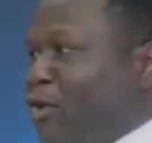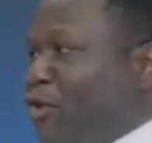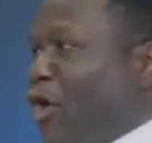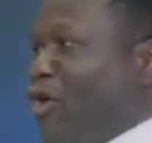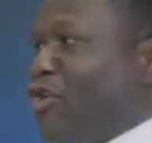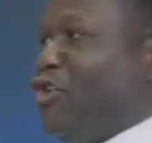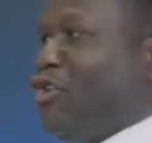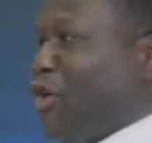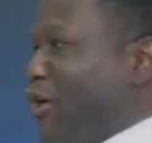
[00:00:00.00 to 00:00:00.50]

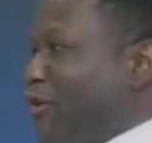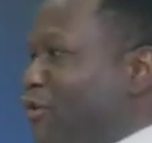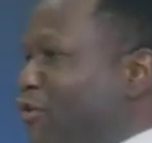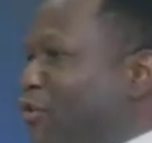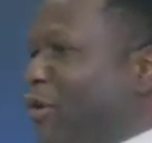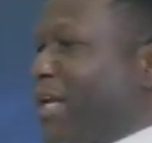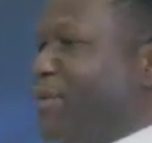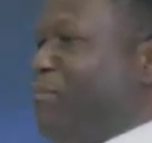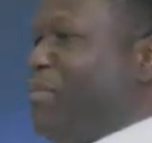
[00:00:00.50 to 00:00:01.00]
Don't just
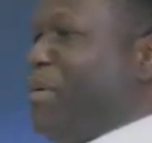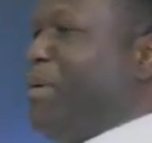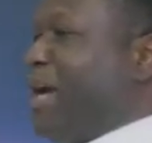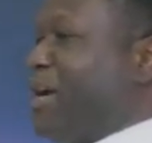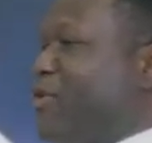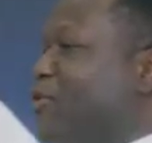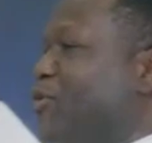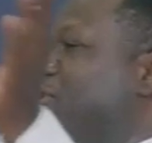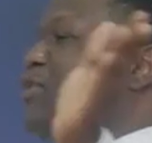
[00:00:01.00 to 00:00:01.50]
read
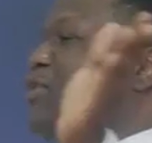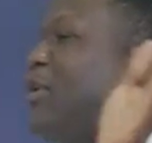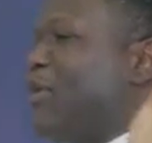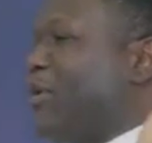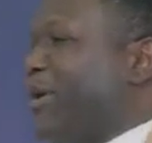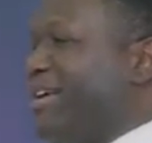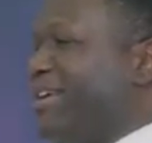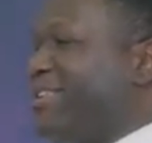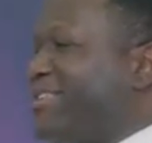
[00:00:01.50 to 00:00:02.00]
biblical
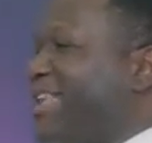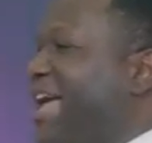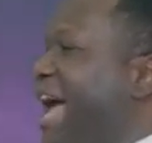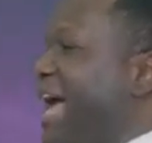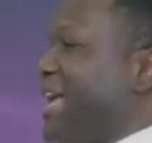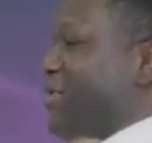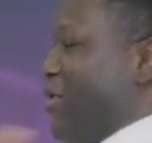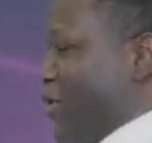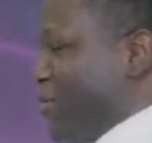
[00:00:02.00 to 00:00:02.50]
stories
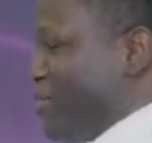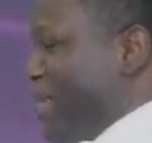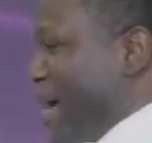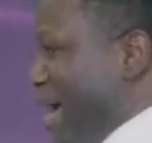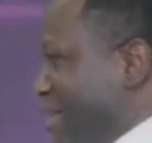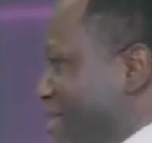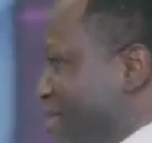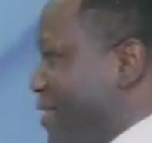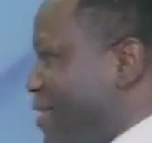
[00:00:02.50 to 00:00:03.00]
and just
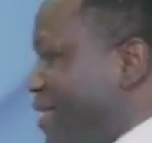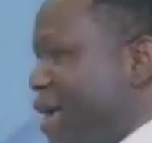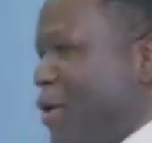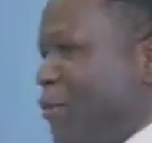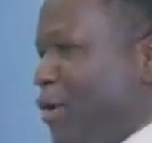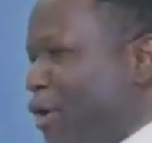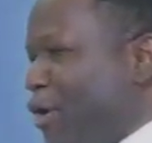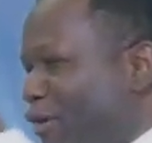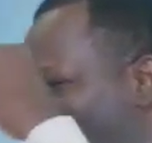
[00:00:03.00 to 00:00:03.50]
pass,
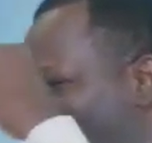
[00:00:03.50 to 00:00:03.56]
because